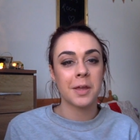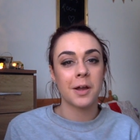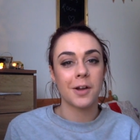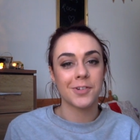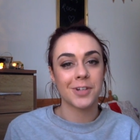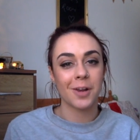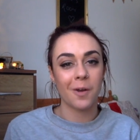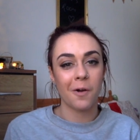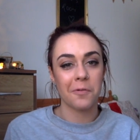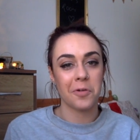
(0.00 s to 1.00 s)
I drink a lot
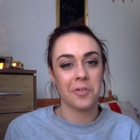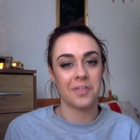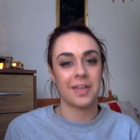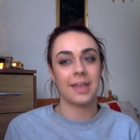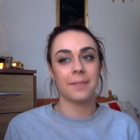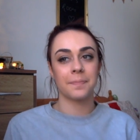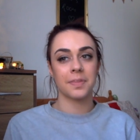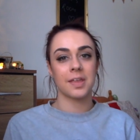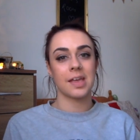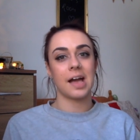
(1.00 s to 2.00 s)
of coffee
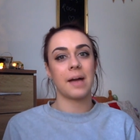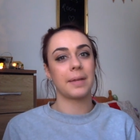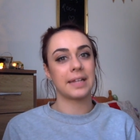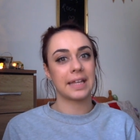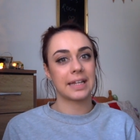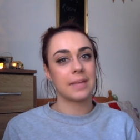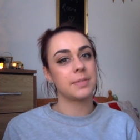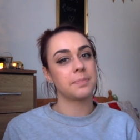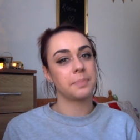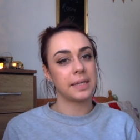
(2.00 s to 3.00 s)
and my nickname is
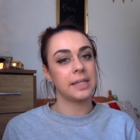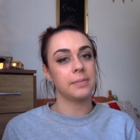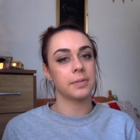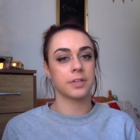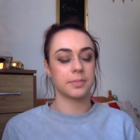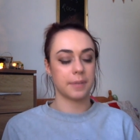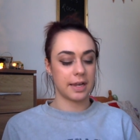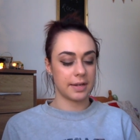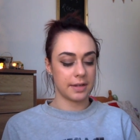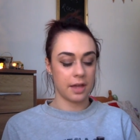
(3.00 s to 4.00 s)
Bean because of my
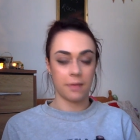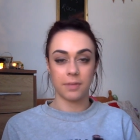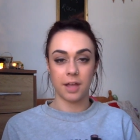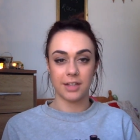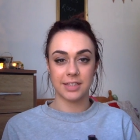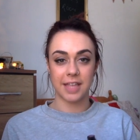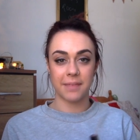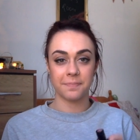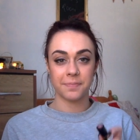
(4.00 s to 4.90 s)
last name.